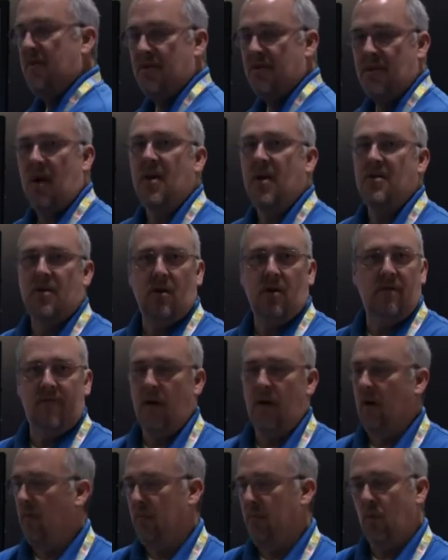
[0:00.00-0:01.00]
designs are
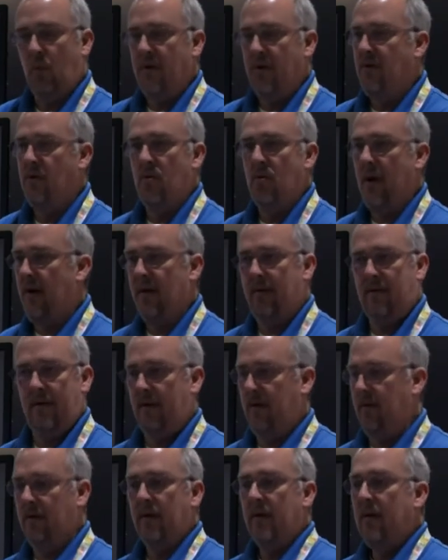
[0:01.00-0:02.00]
available. We do
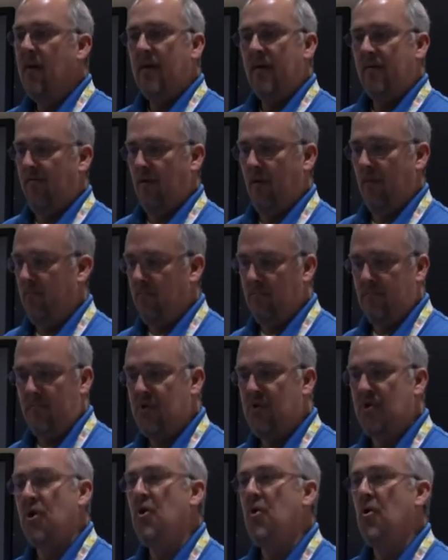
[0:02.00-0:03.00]
anything from
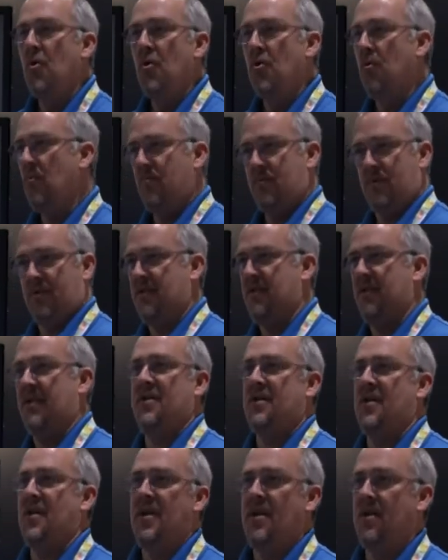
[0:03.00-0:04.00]
2 to
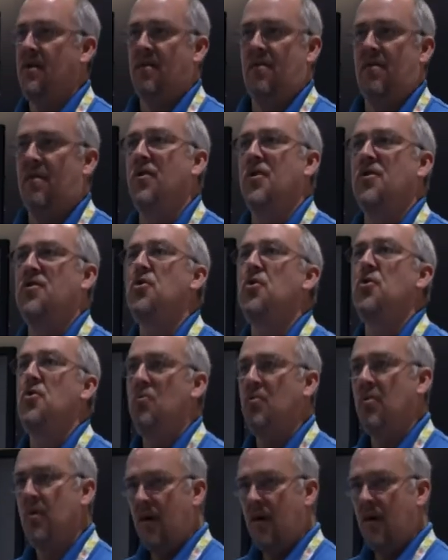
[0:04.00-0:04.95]
16 to 32